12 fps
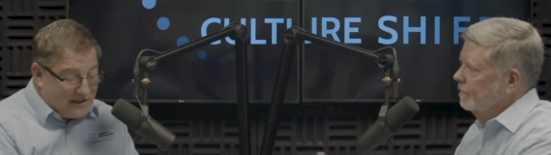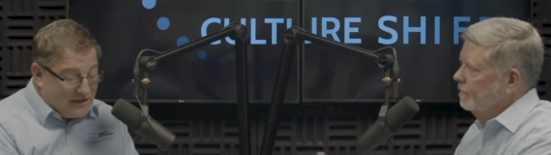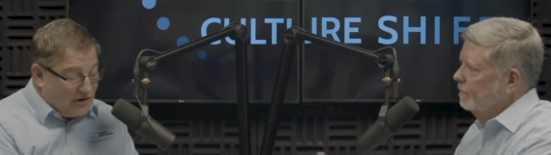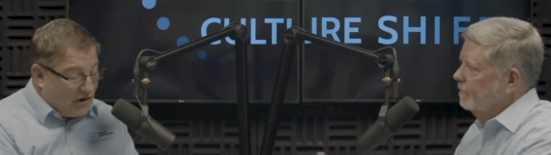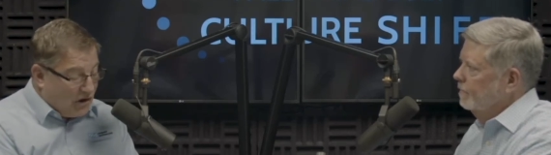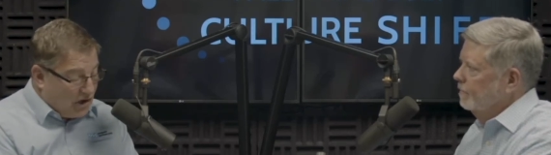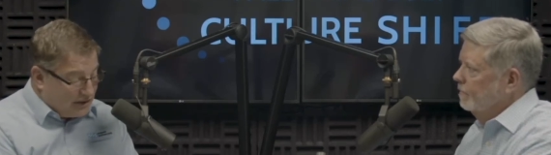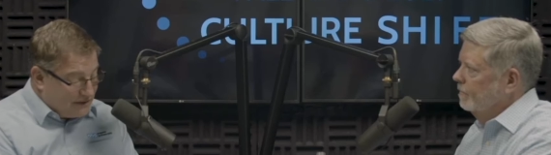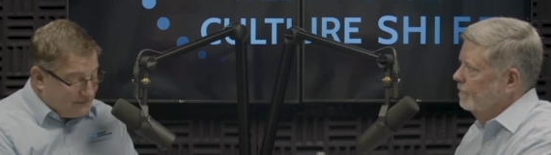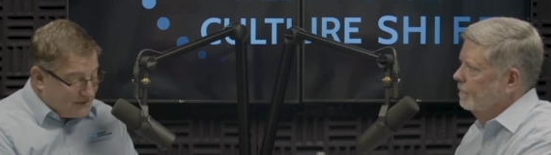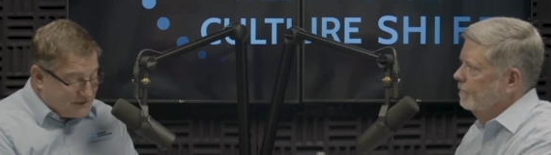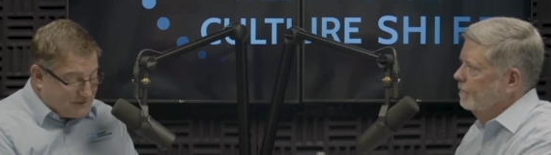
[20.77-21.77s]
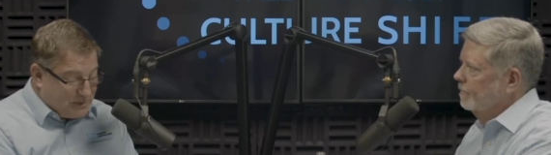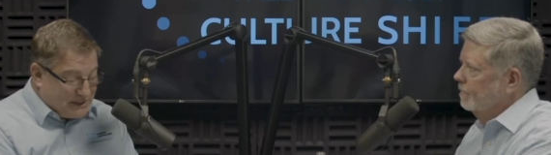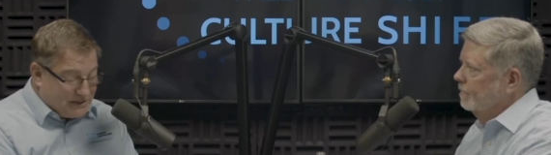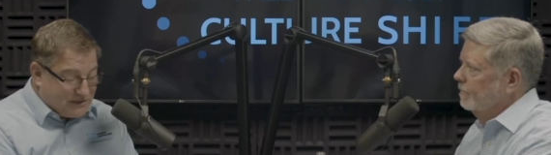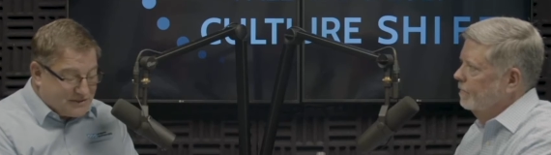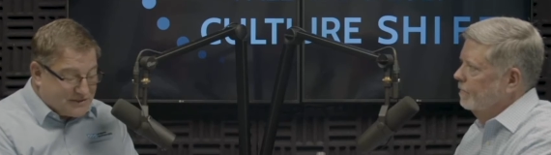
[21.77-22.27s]
Speaker 1: all of the
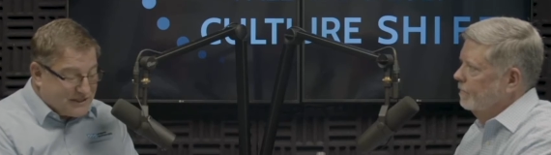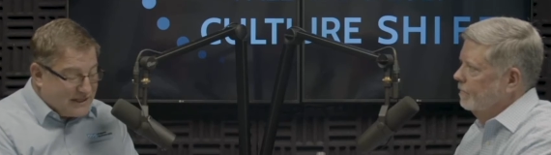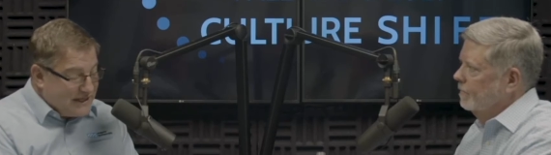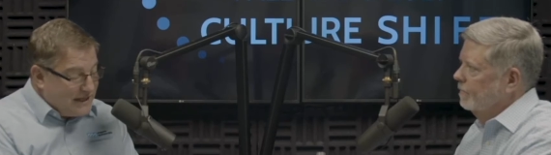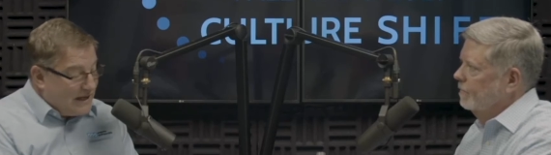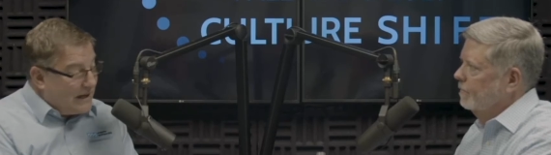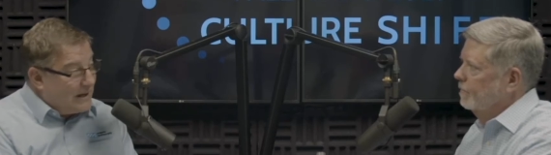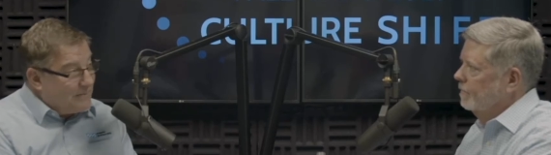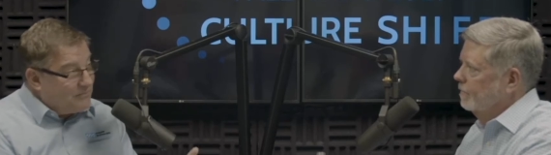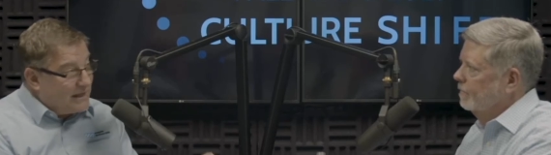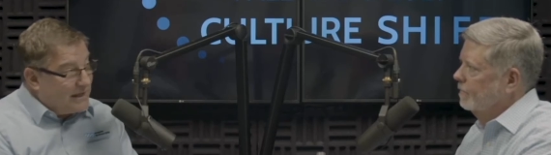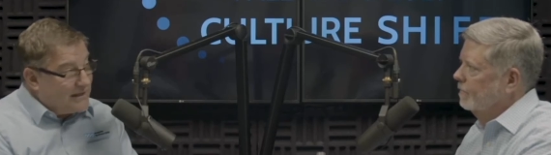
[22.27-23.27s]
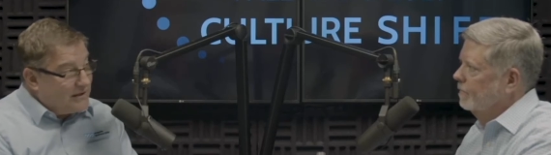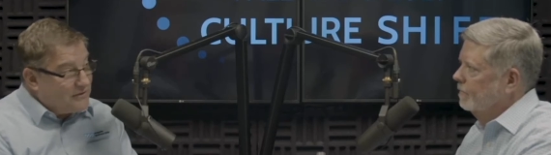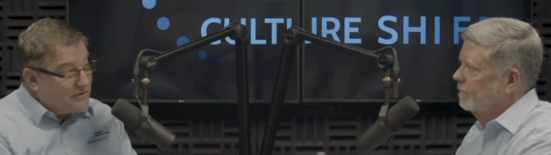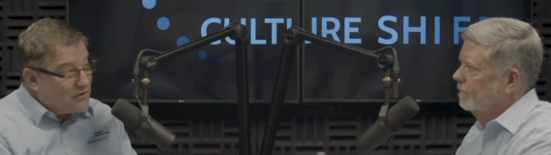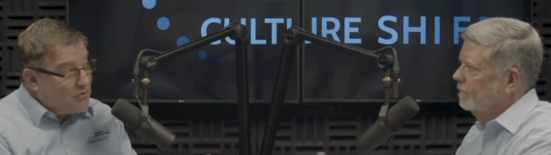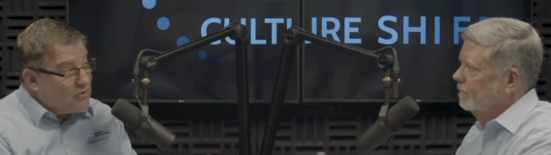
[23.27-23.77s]
speakers. Um, any other
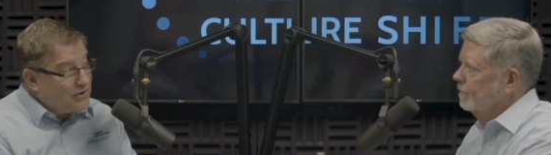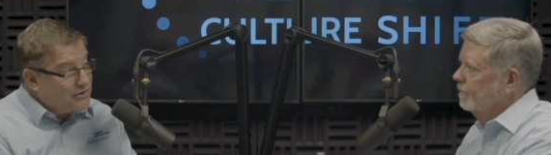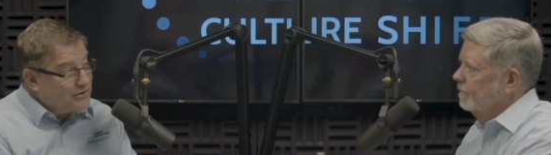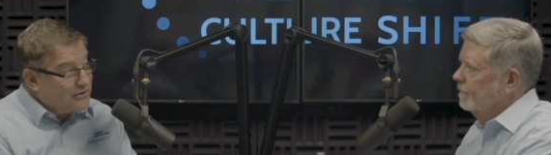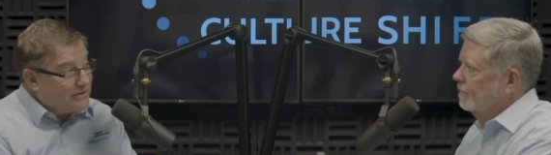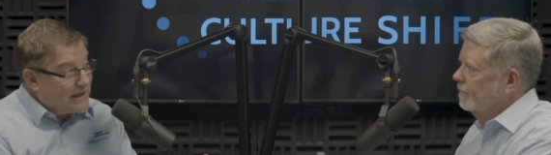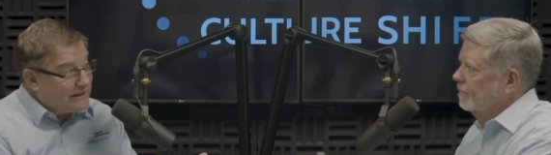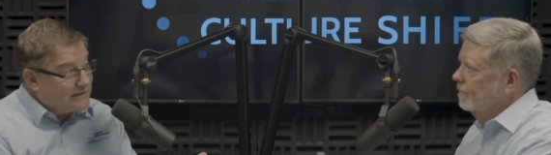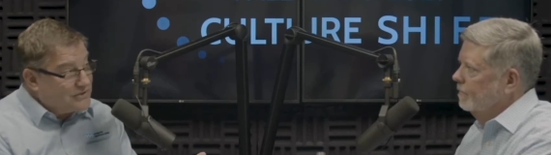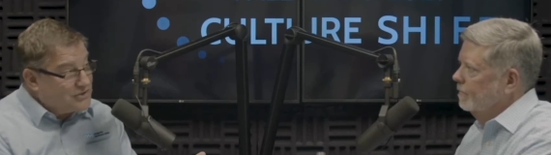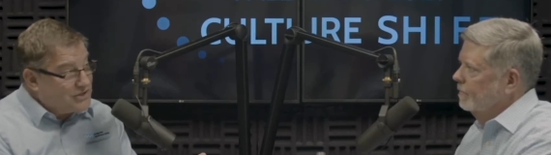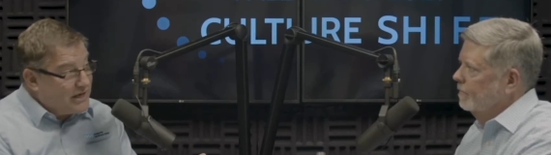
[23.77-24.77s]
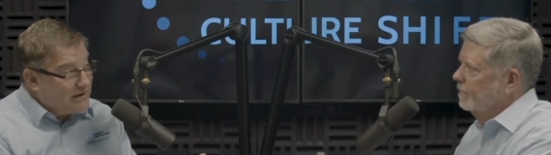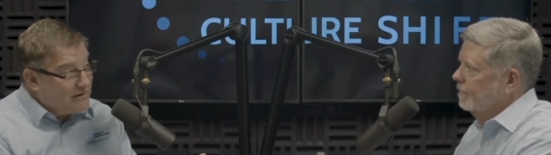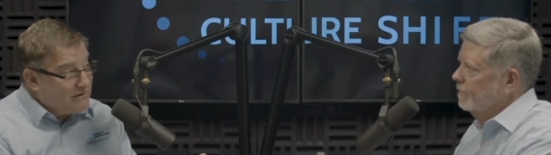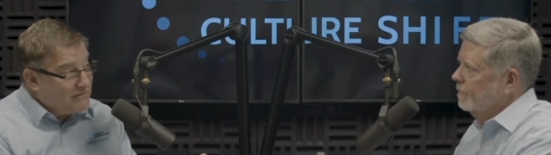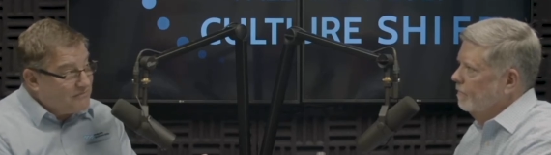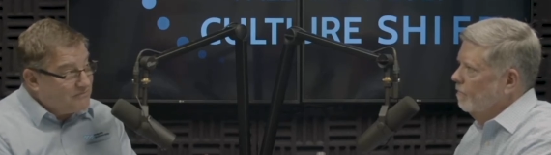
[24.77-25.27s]
corner you'd like to share?
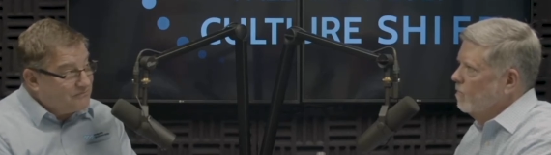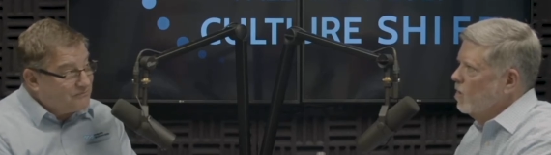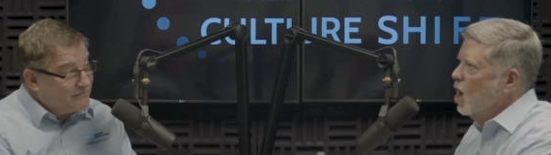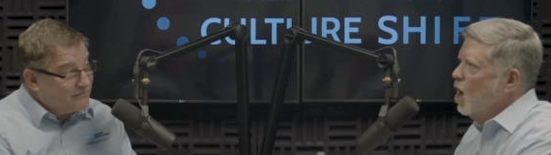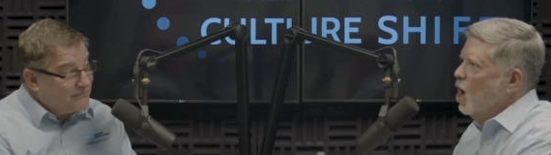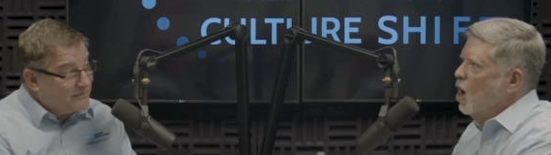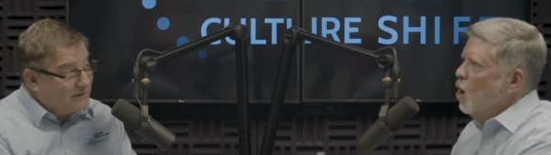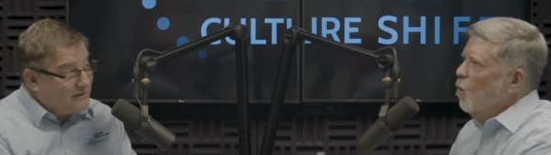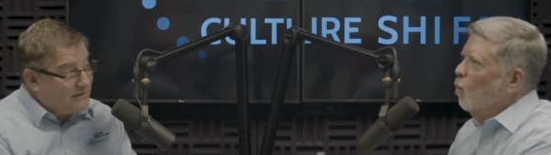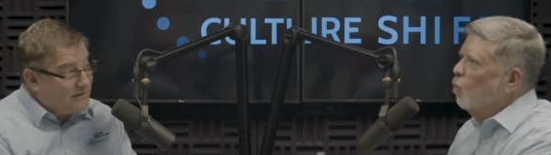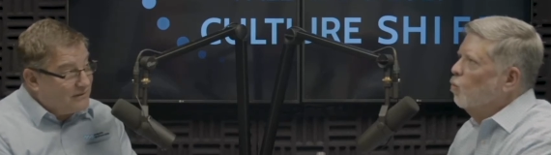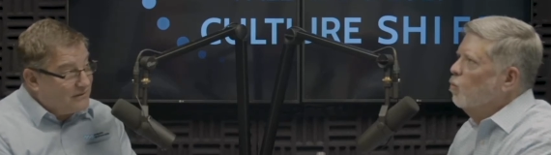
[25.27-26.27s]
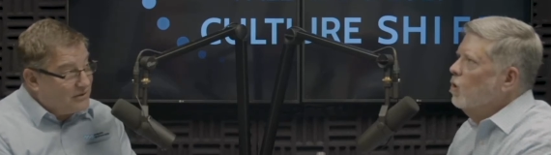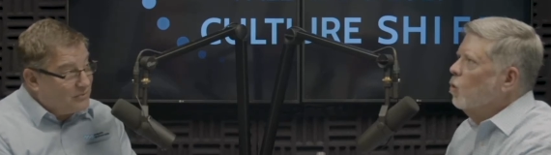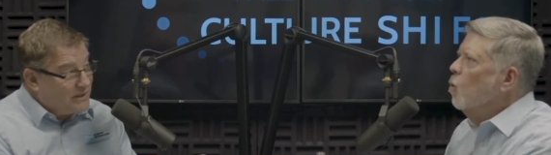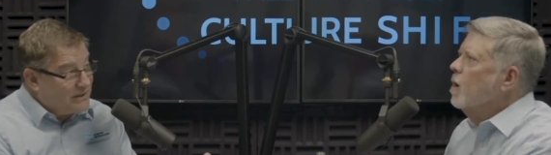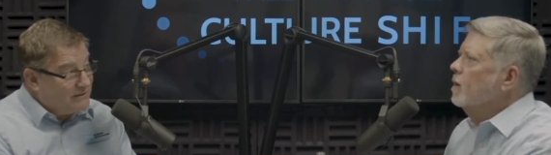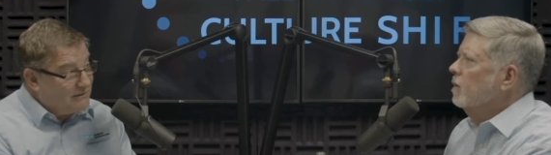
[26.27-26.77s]
Or Real we,
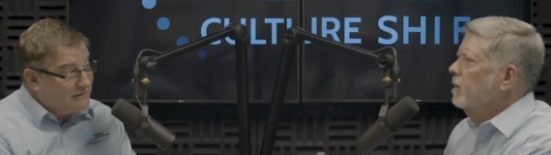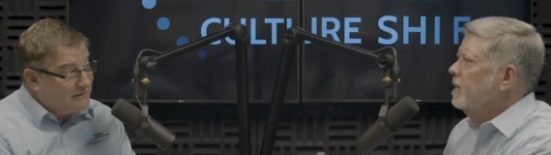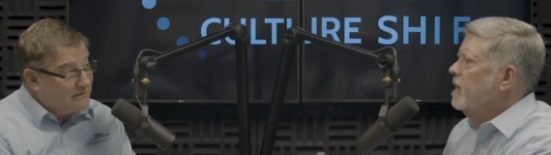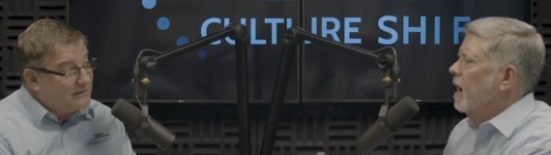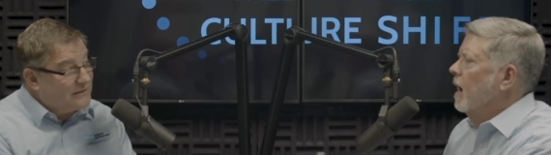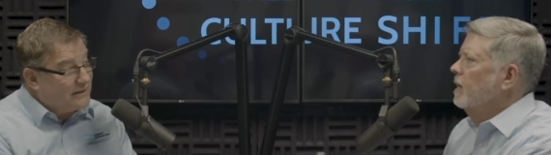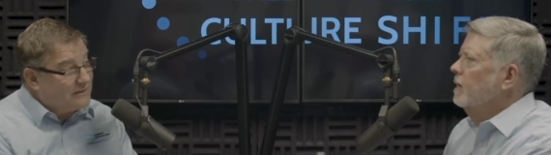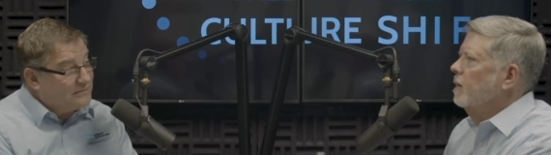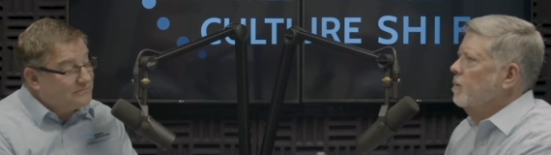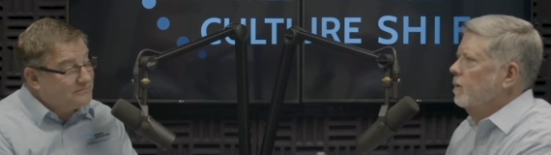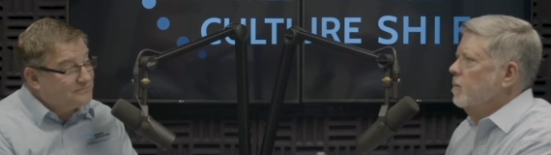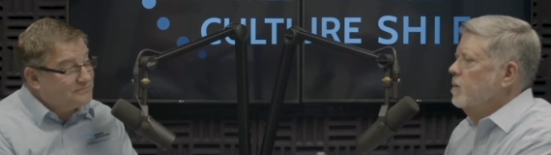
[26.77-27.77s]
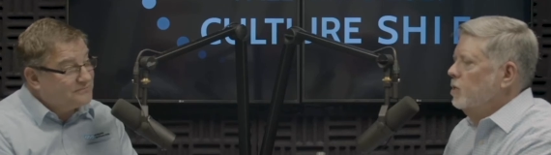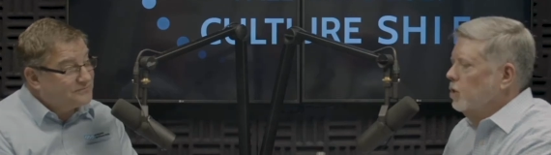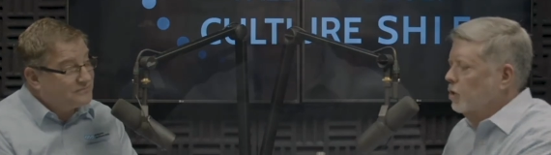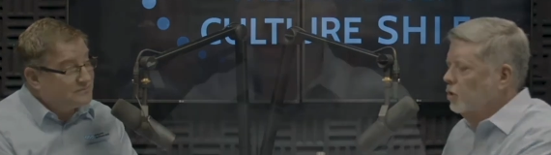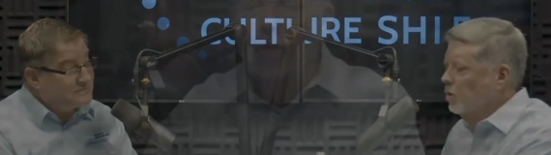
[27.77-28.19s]
Speaker 2: quickly, yeah. yeah. I, let, let me just uh,